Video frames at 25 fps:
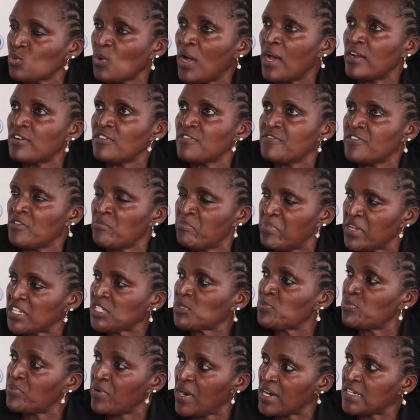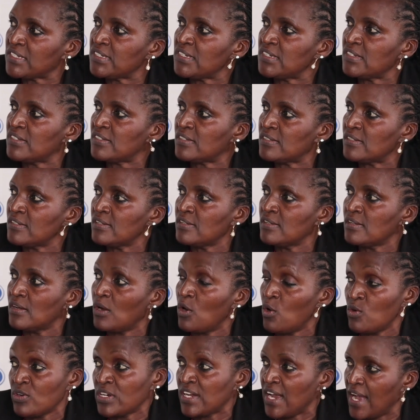one of the best practice
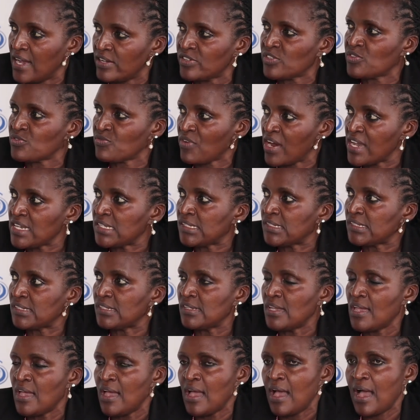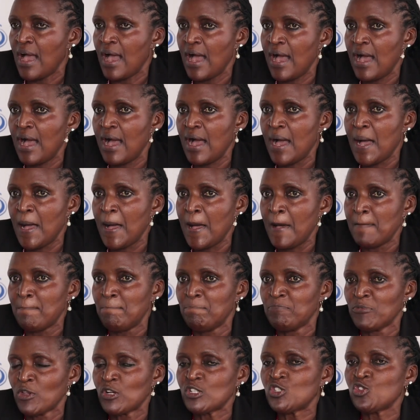on girls' rights. Okay.
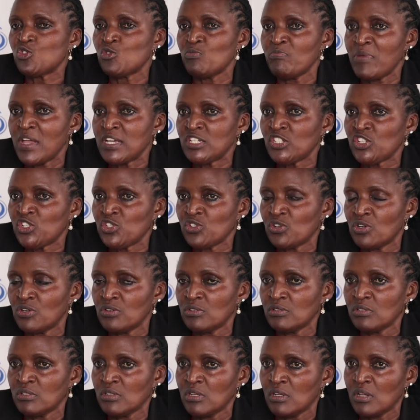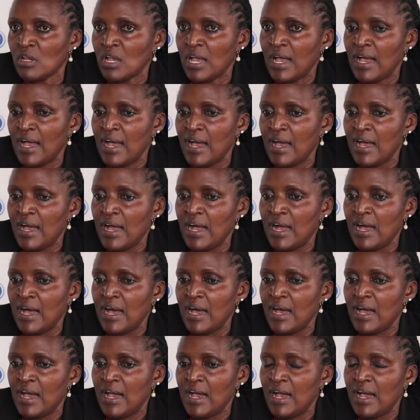Not to mention
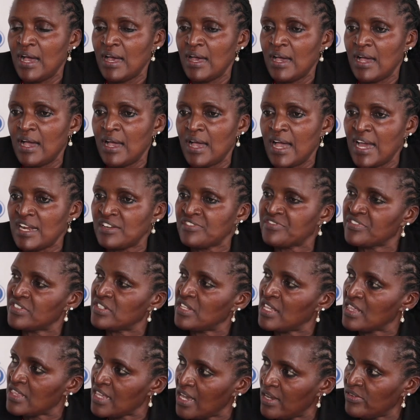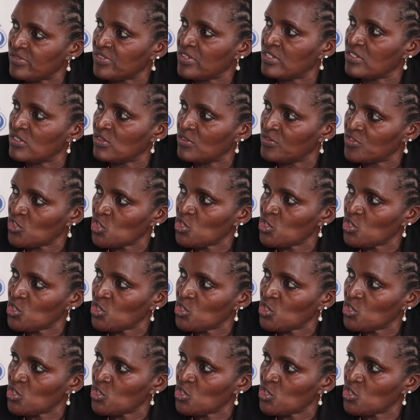hundreds and thousands of